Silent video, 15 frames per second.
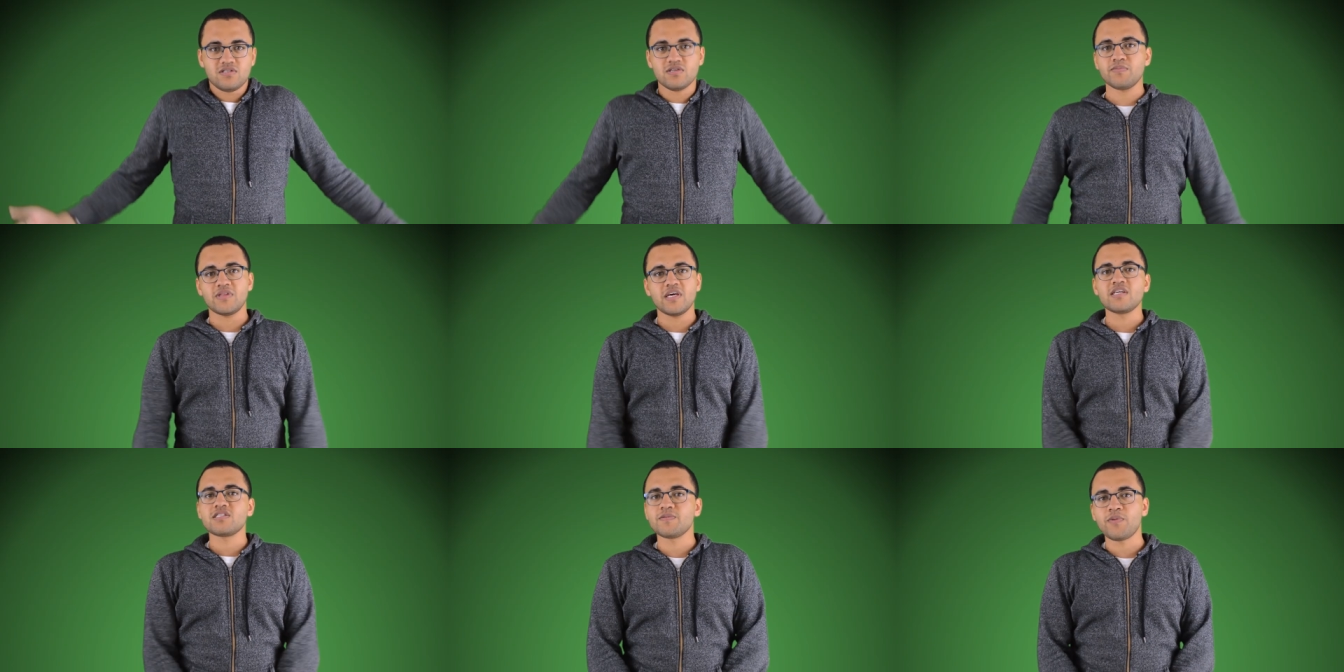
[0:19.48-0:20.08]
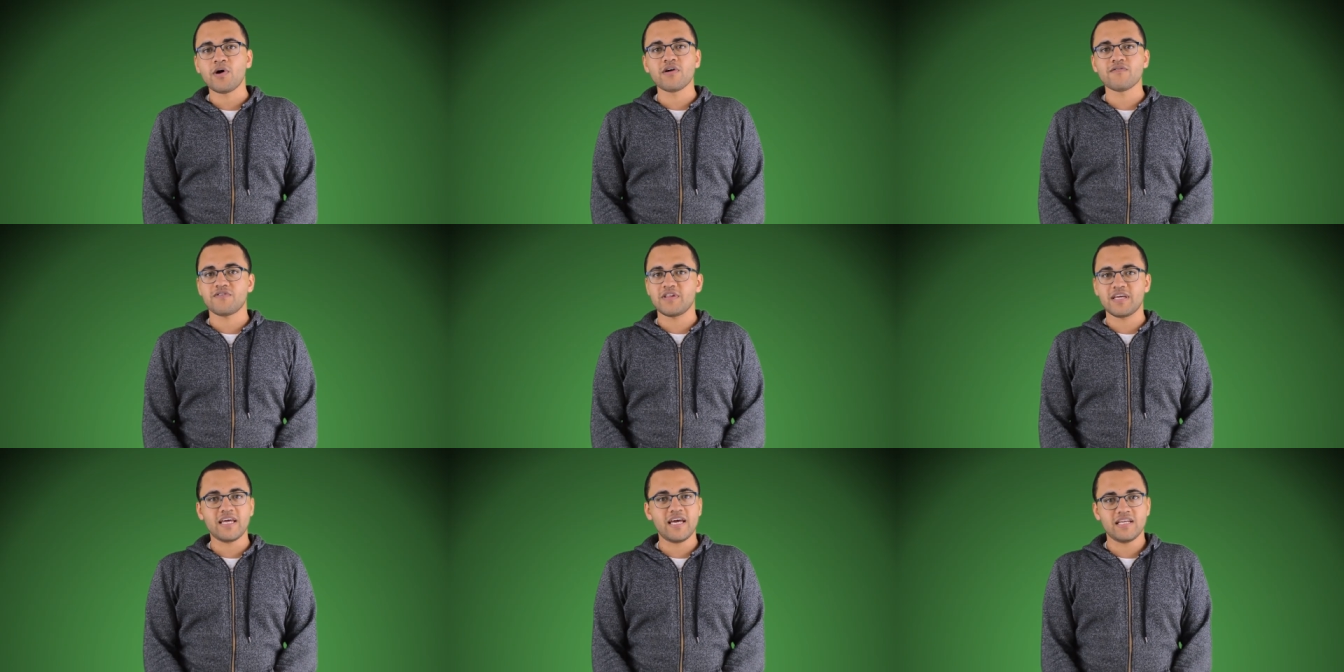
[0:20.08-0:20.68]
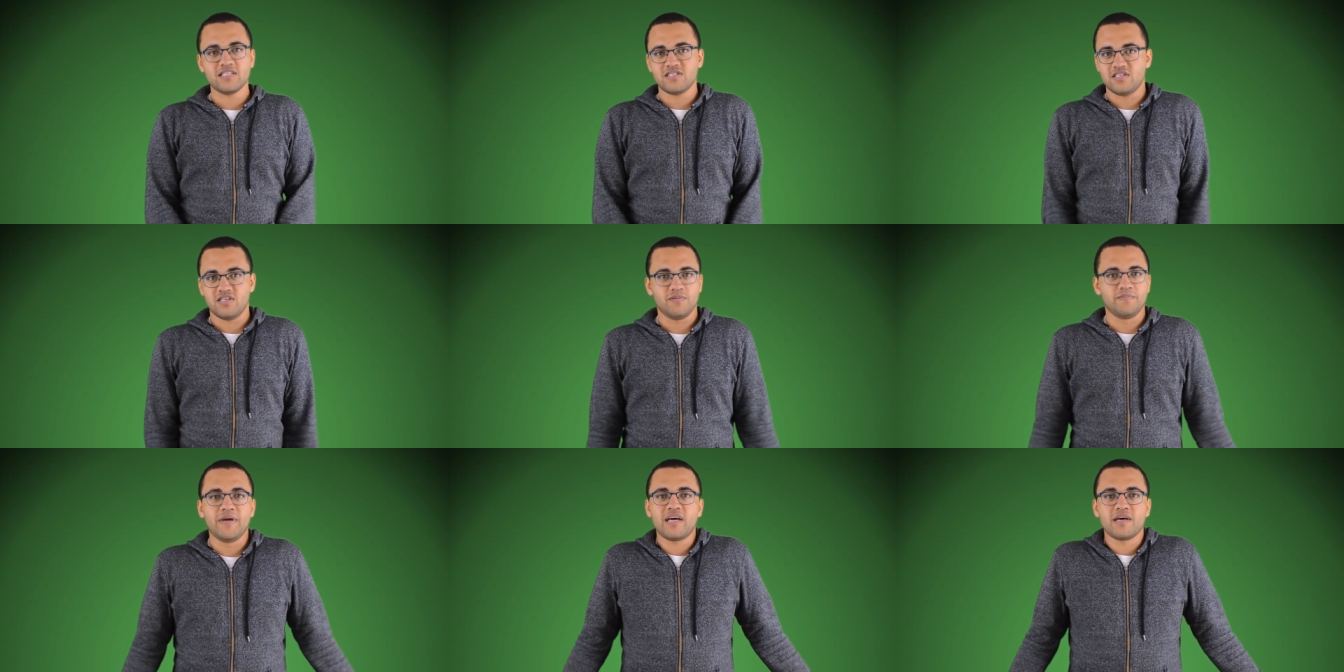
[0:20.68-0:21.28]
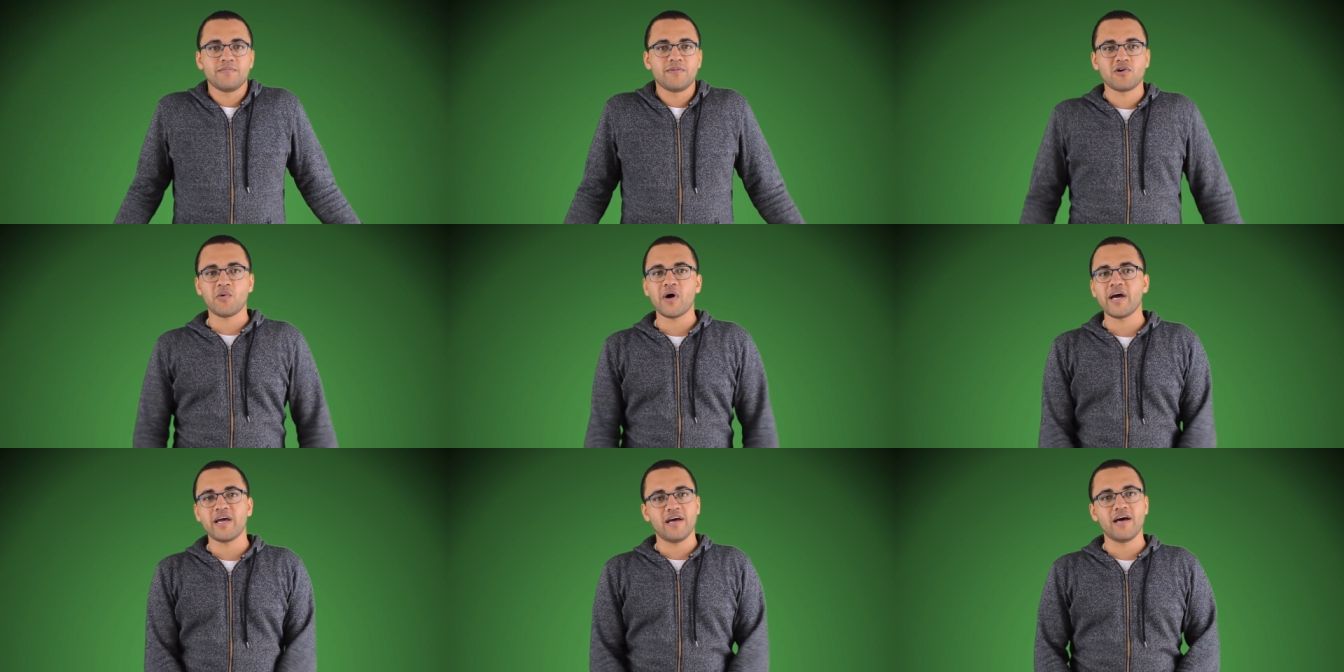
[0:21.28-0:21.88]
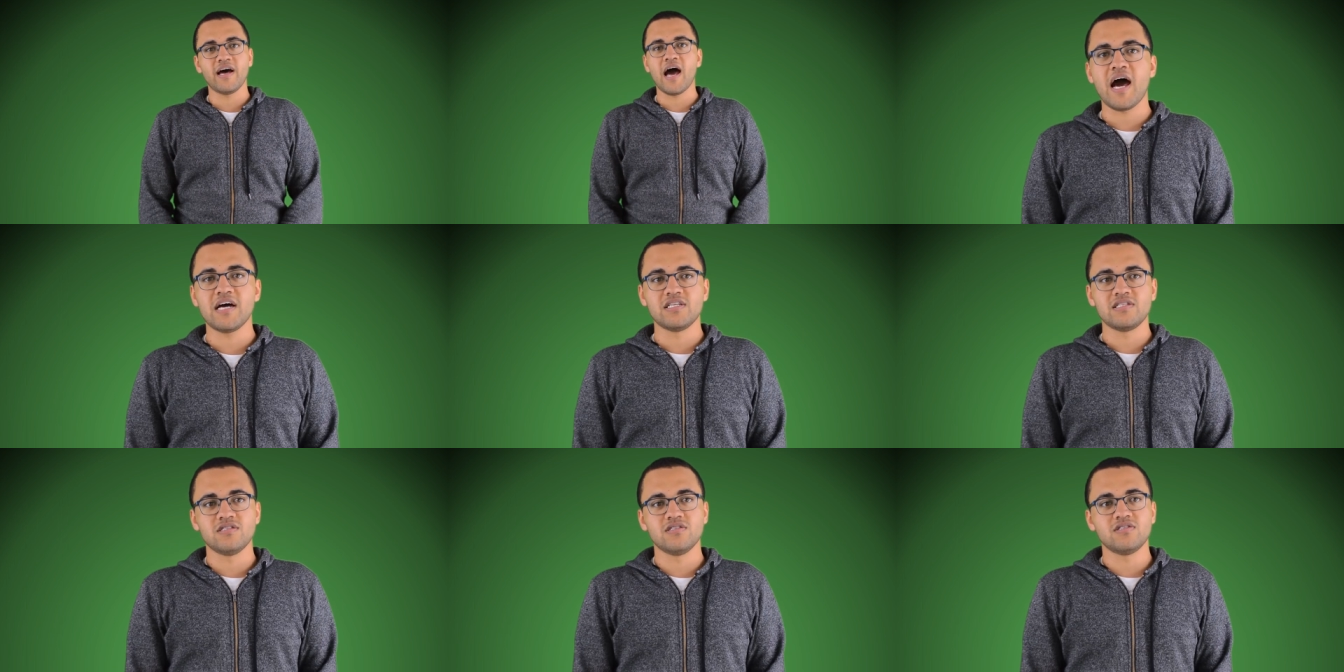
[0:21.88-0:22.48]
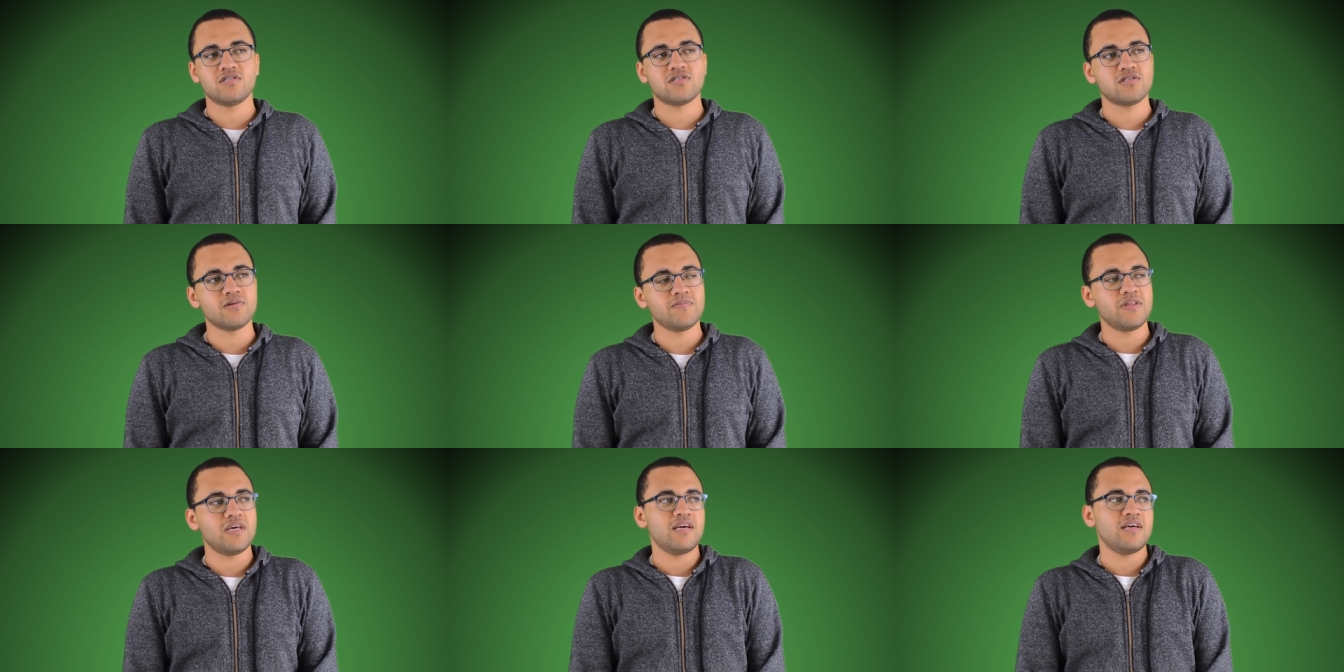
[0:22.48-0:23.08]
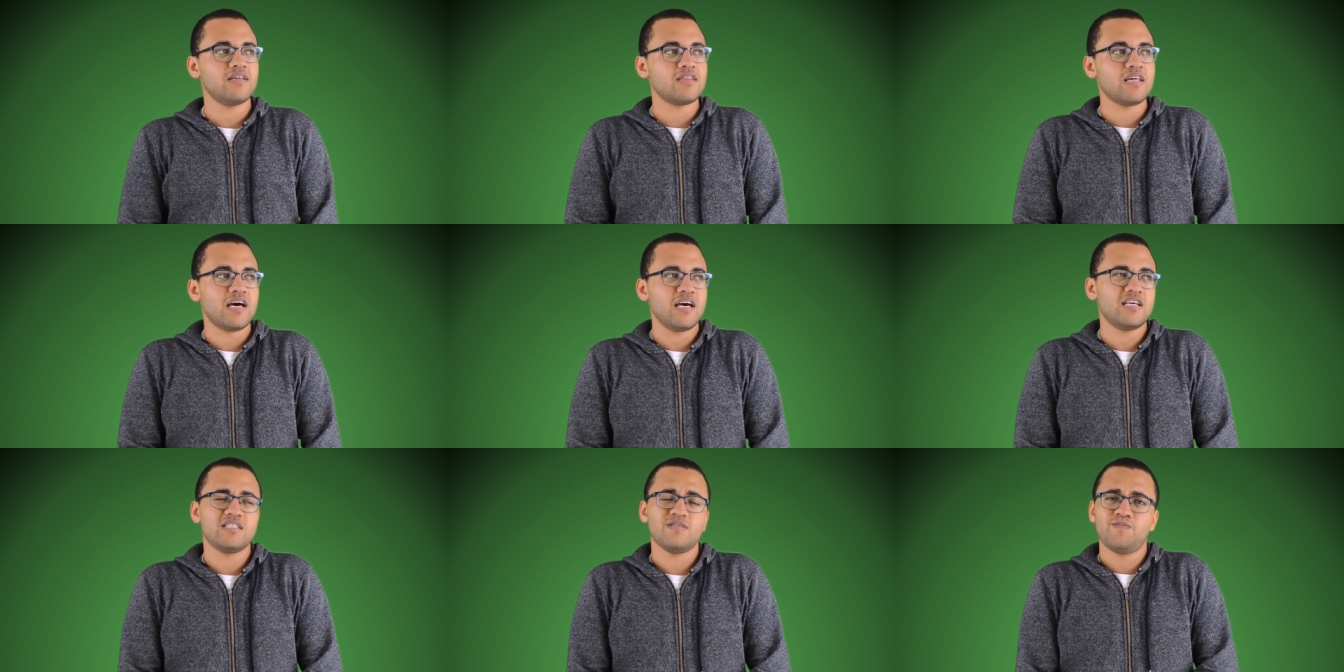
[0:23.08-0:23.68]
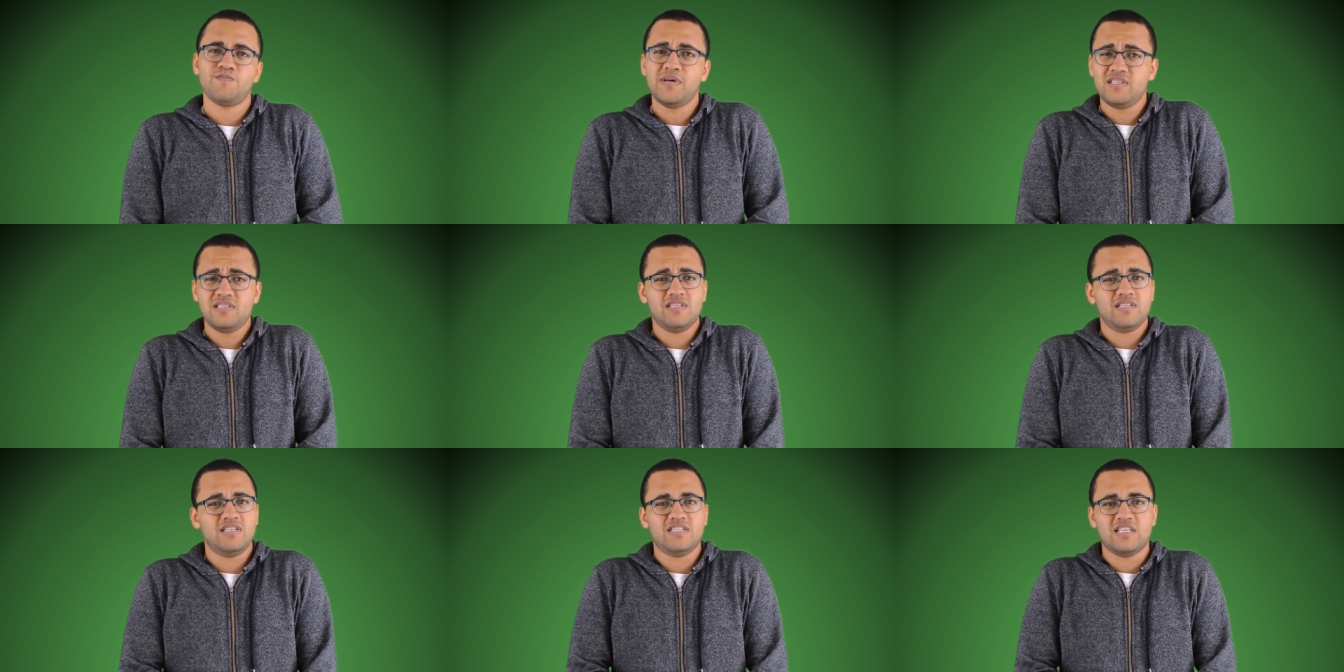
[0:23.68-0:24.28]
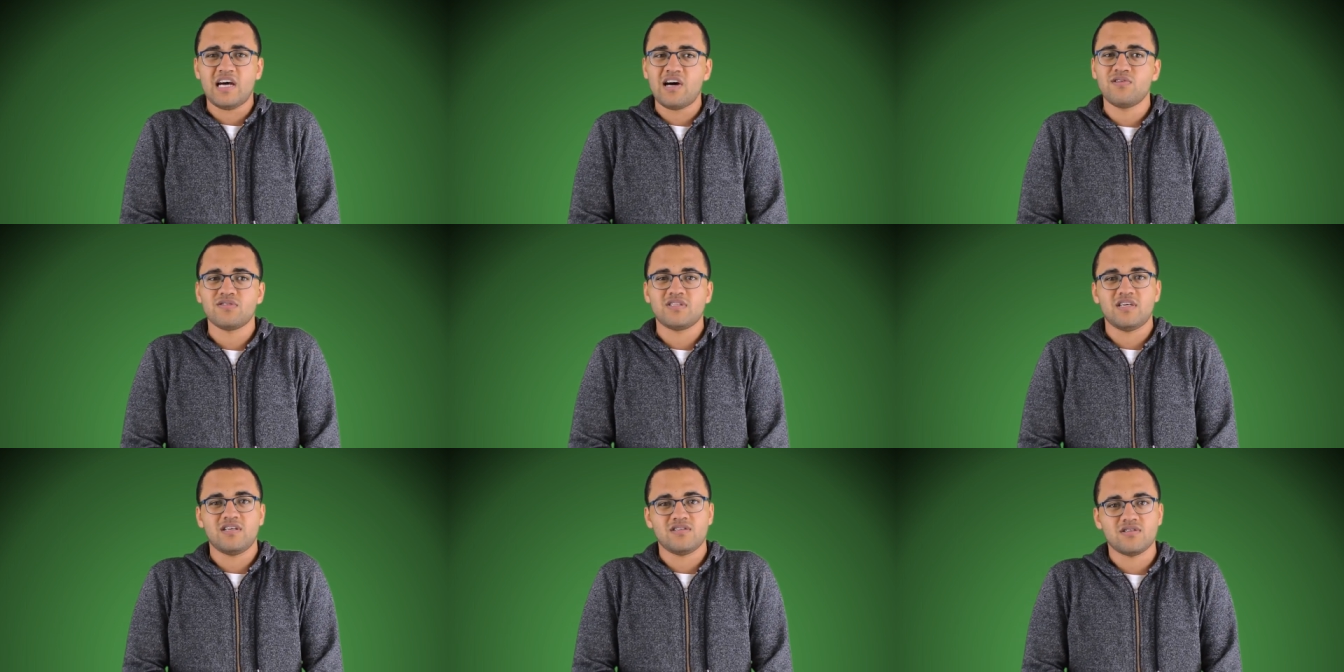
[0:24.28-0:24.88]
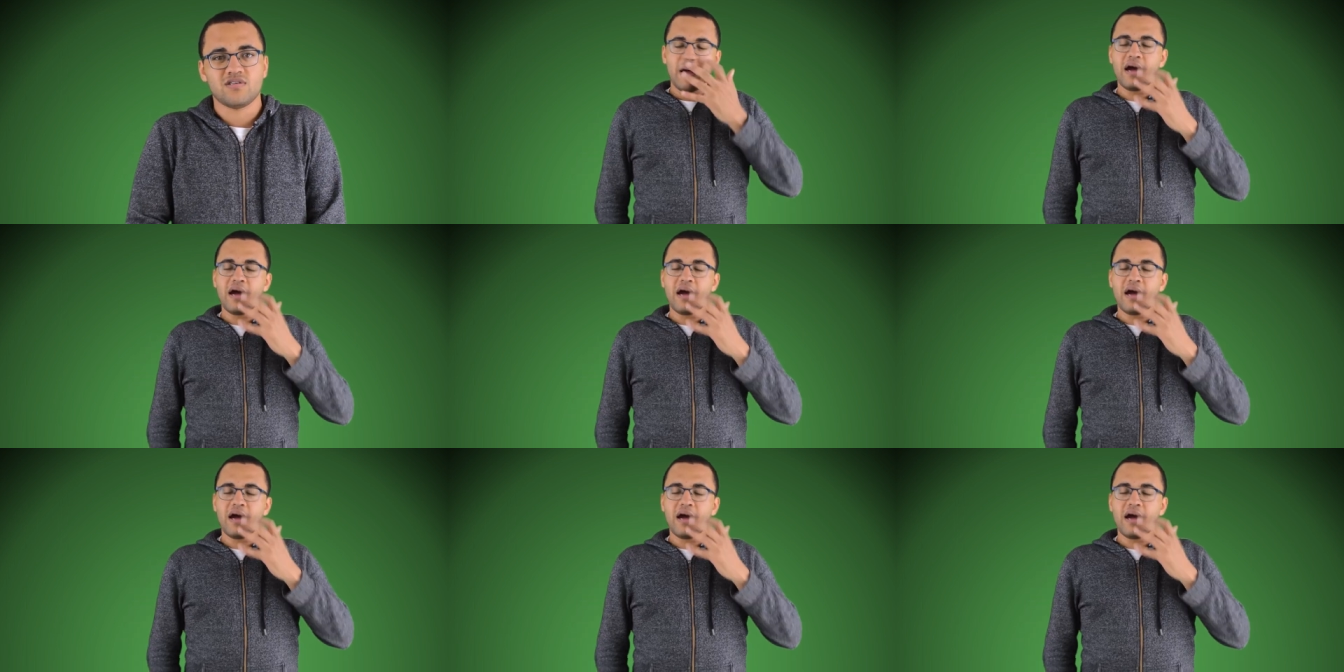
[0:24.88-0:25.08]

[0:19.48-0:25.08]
something to put on for the kids to make them be quiet and something that is basically childish.